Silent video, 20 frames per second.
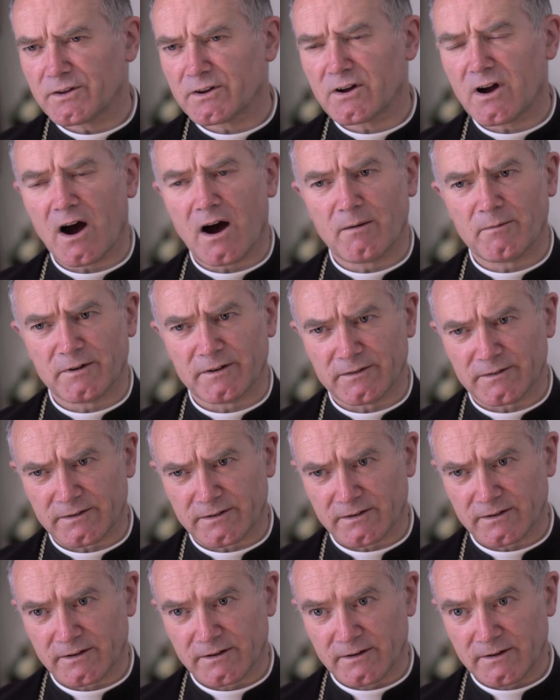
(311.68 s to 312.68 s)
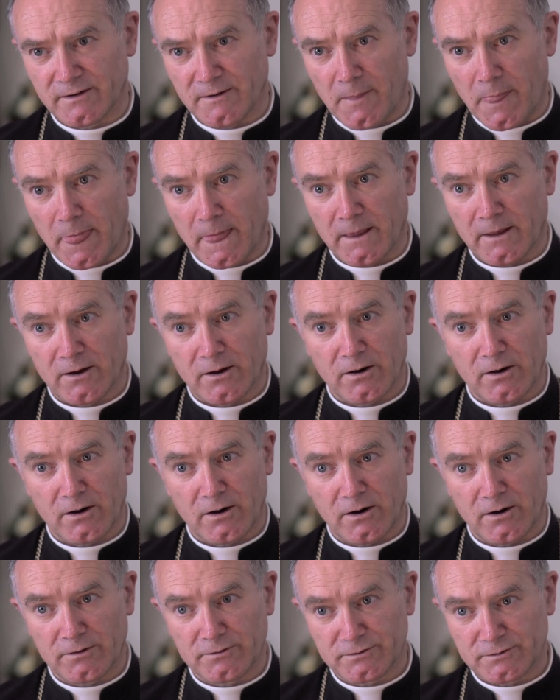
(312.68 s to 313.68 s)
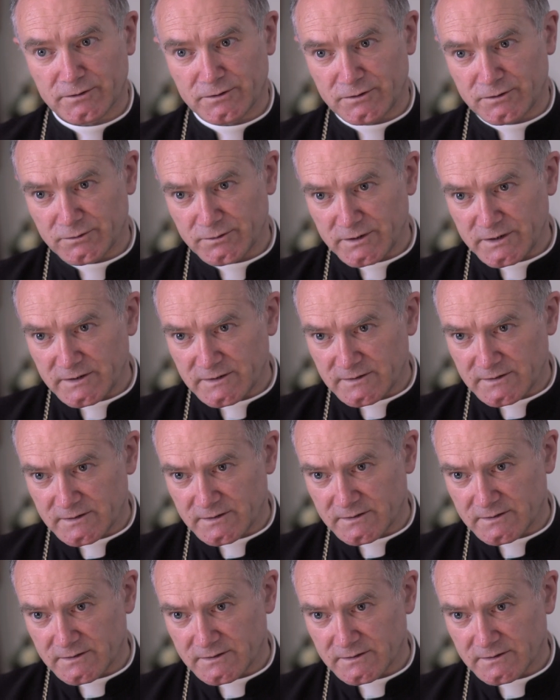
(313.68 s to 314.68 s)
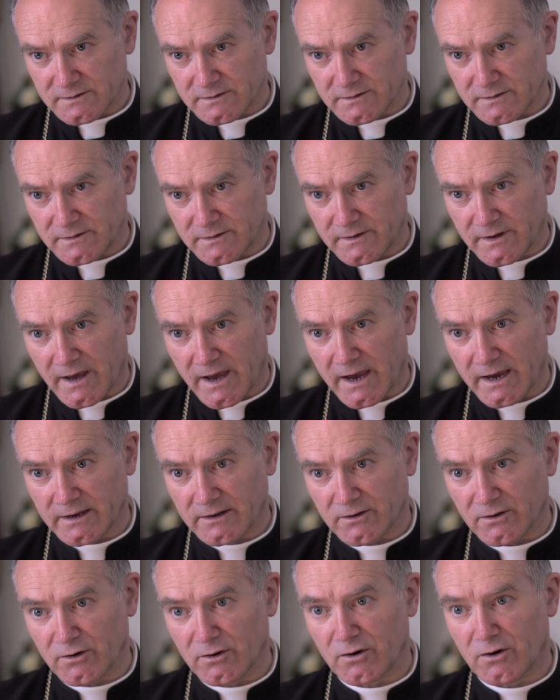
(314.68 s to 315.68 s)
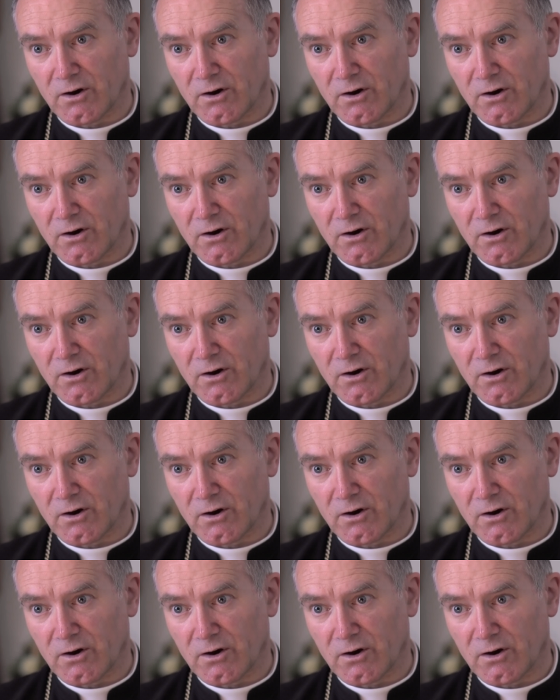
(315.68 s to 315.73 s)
the comments on the Jewish side